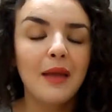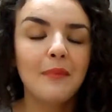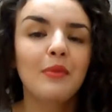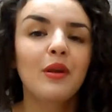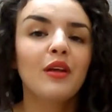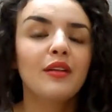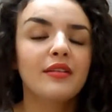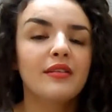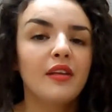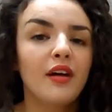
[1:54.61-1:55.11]
a
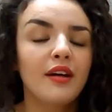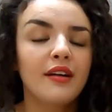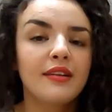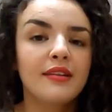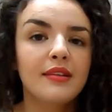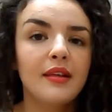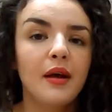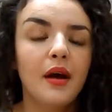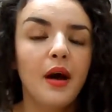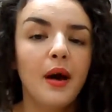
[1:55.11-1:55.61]
plus
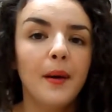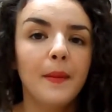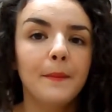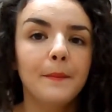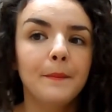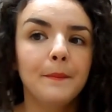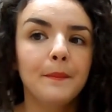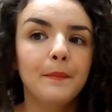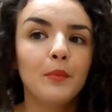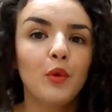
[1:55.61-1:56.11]
size
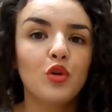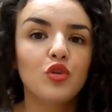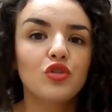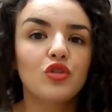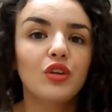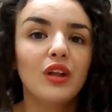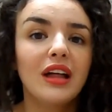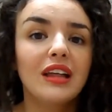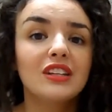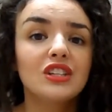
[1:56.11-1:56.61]
um,
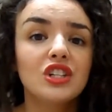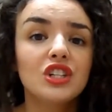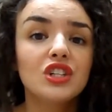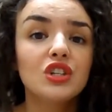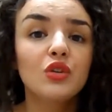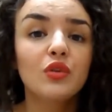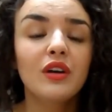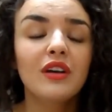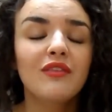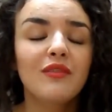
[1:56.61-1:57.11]
model, and
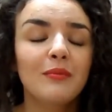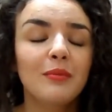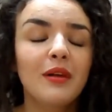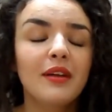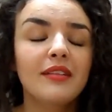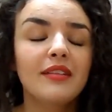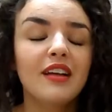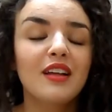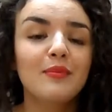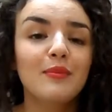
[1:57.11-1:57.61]
just not even
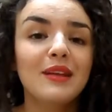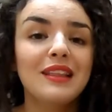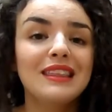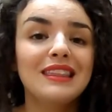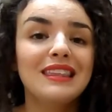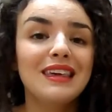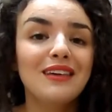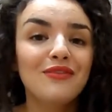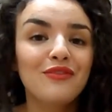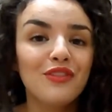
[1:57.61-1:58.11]
plus size,
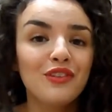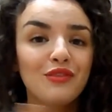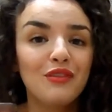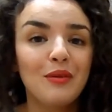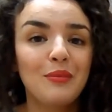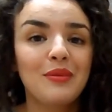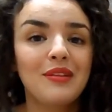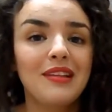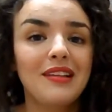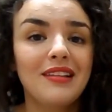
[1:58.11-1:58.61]
but different
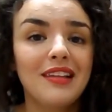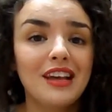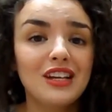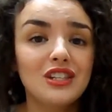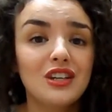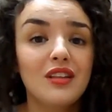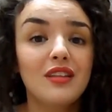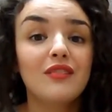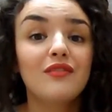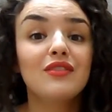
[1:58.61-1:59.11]

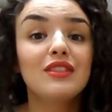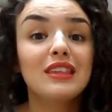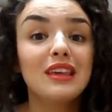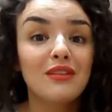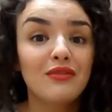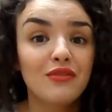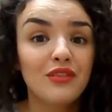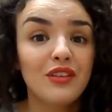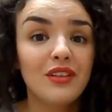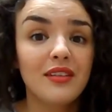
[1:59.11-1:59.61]
representations of
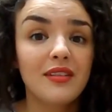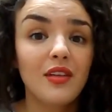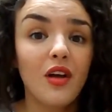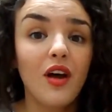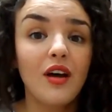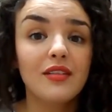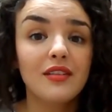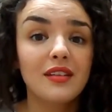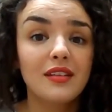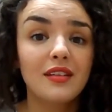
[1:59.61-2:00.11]
different
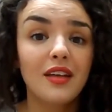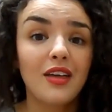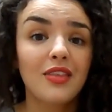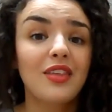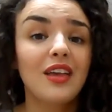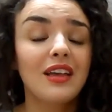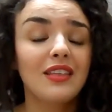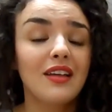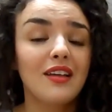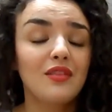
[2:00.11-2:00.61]
sizes. I
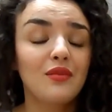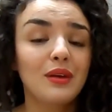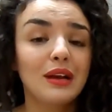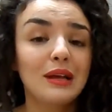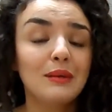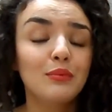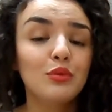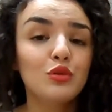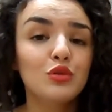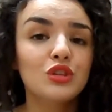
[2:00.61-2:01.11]
think that's
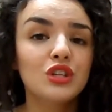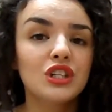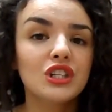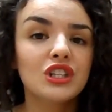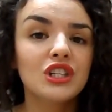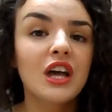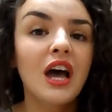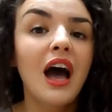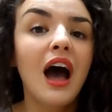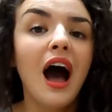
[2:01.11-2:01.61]
really
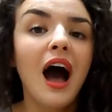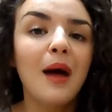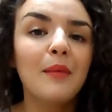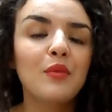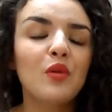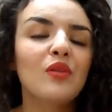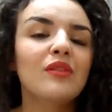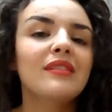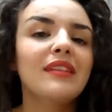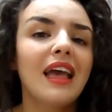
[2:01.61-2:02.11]
important.
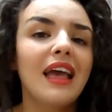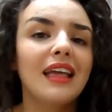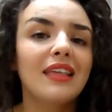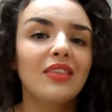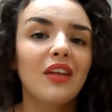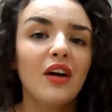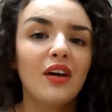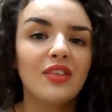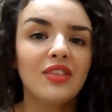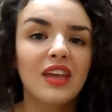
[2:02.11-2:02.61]
I'm not
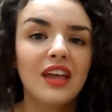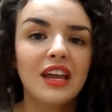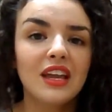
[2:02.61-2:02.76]
saying that I